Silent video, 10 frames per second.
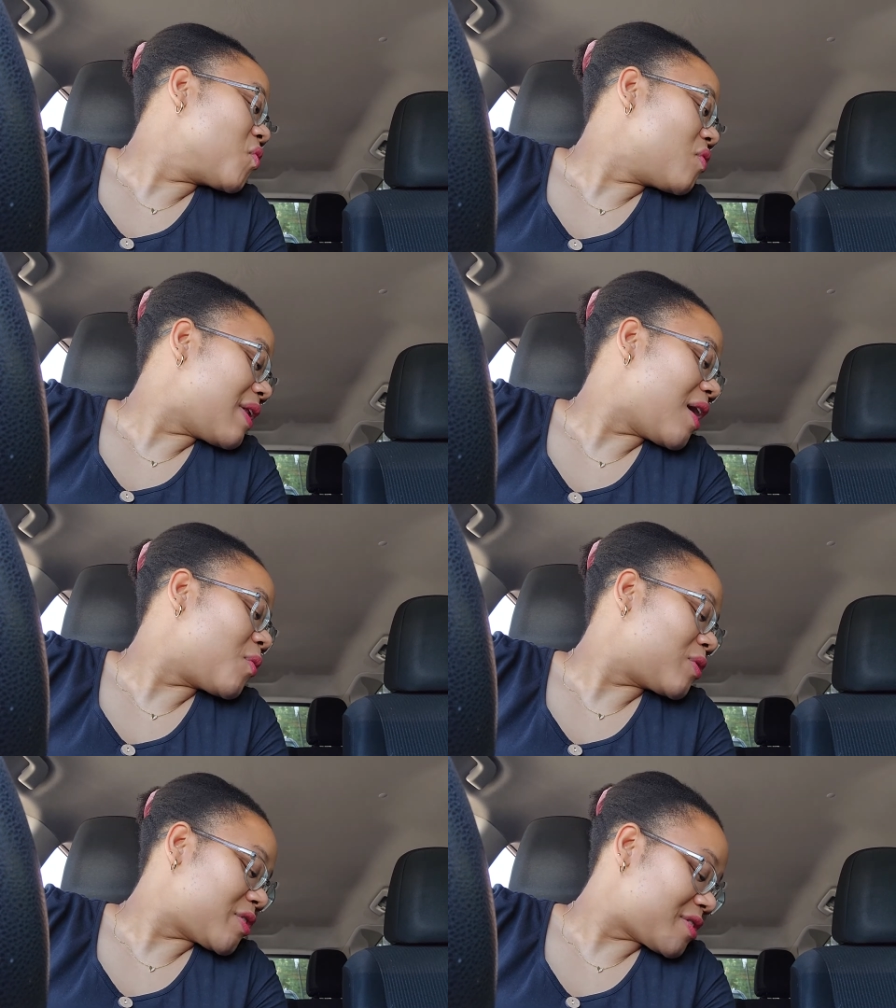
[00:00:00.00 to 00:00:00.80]
moving out
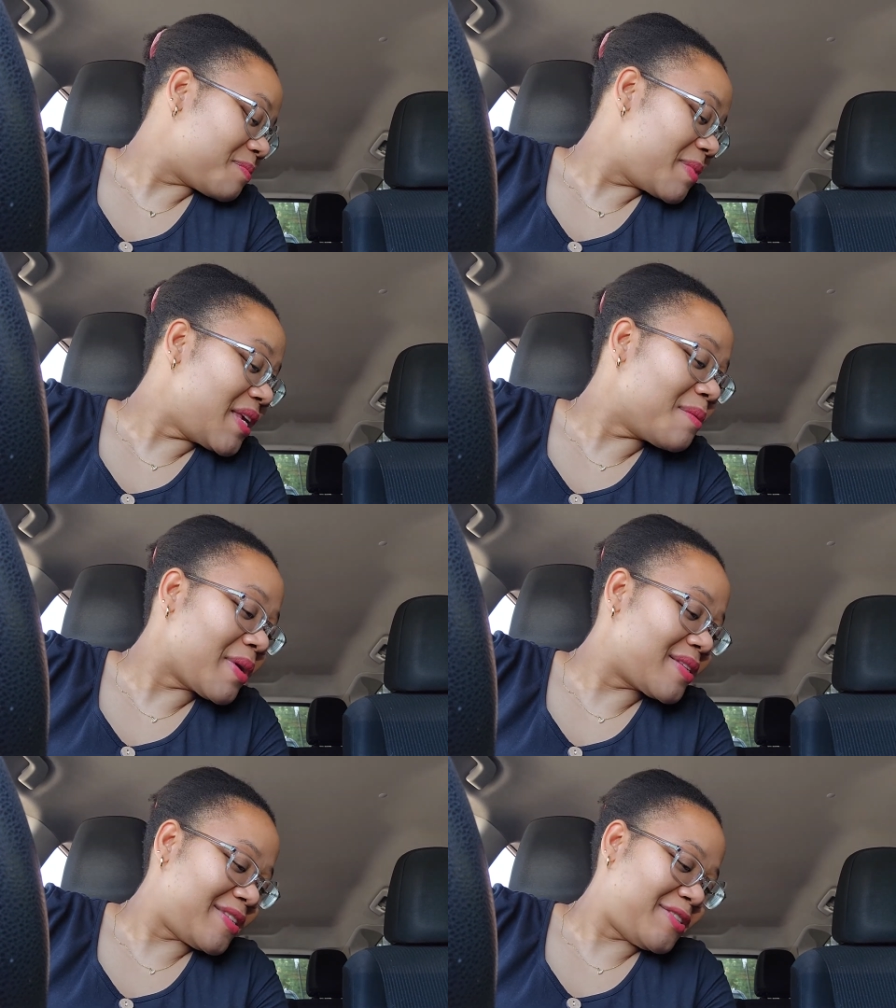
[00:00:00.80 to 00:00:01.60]
with just me and
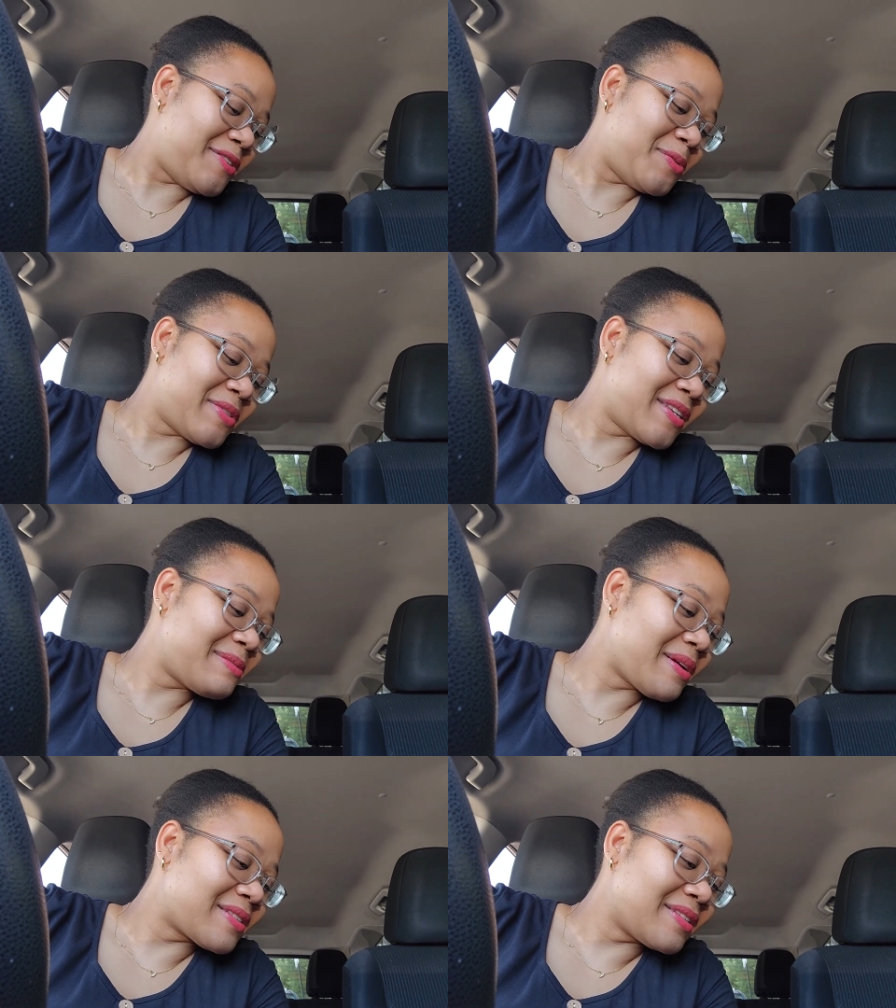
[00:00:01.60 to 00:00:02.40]
my sister. I Wasn't
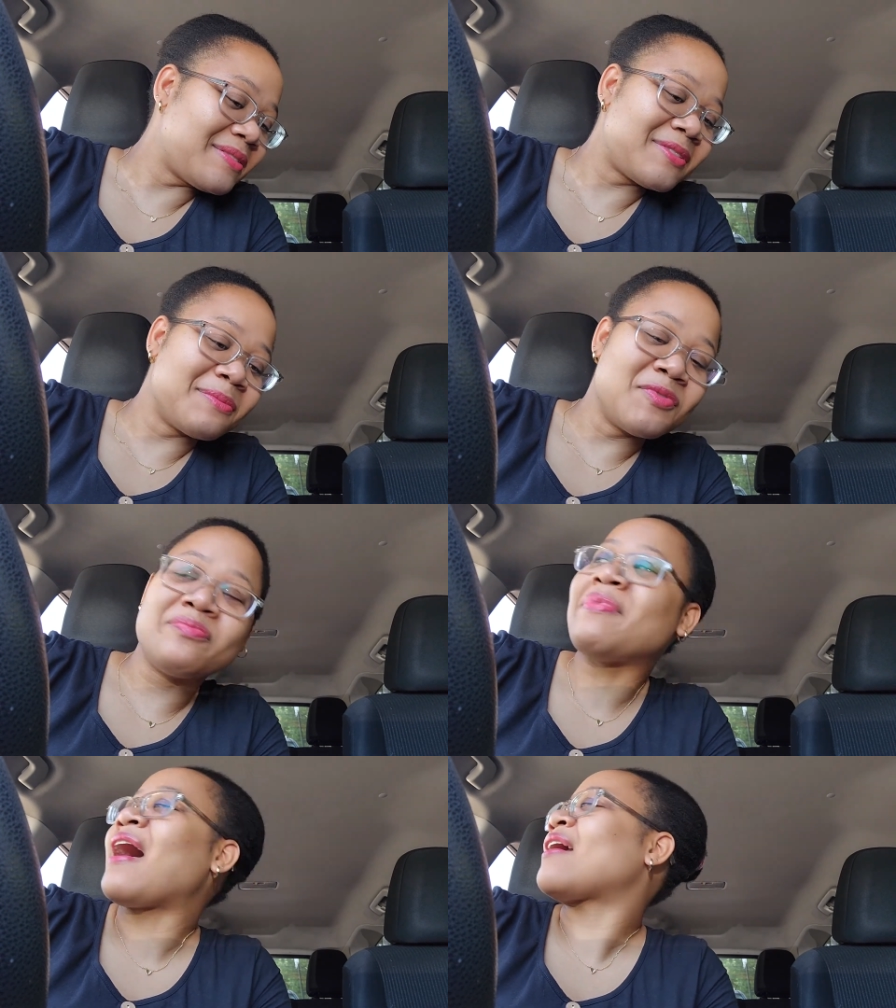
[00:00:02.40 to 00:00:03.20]
expecting to move
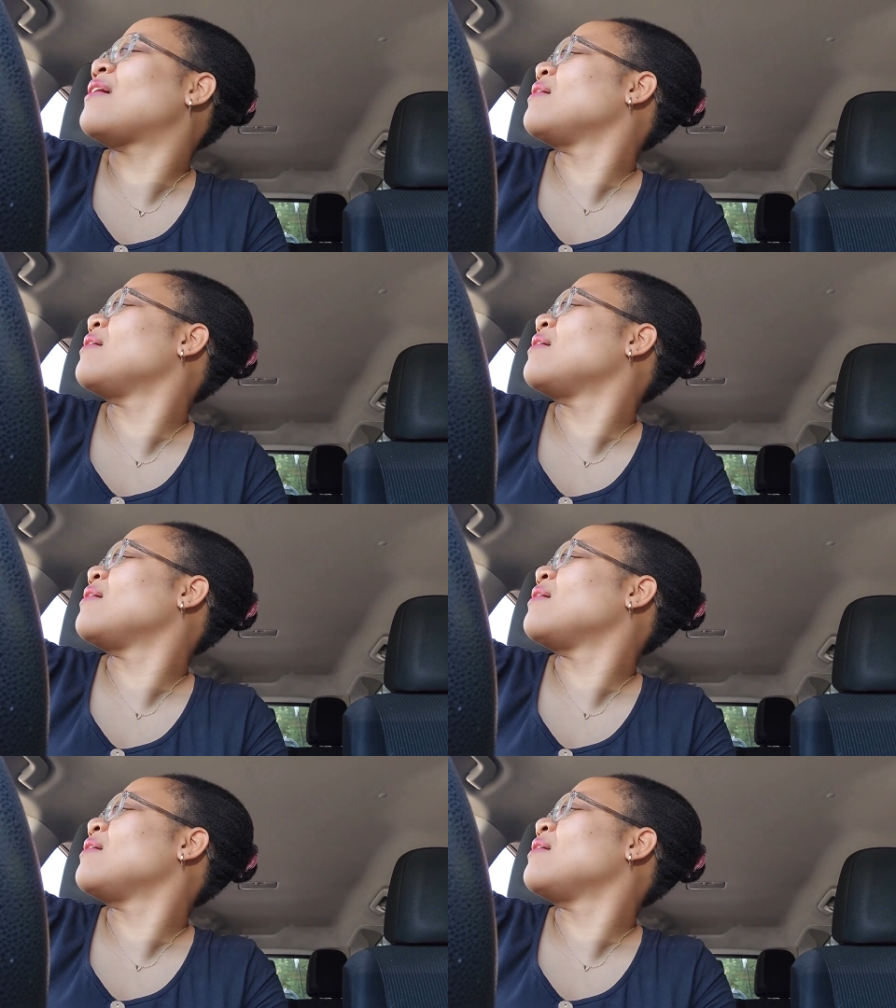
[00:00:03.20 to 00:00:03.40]
back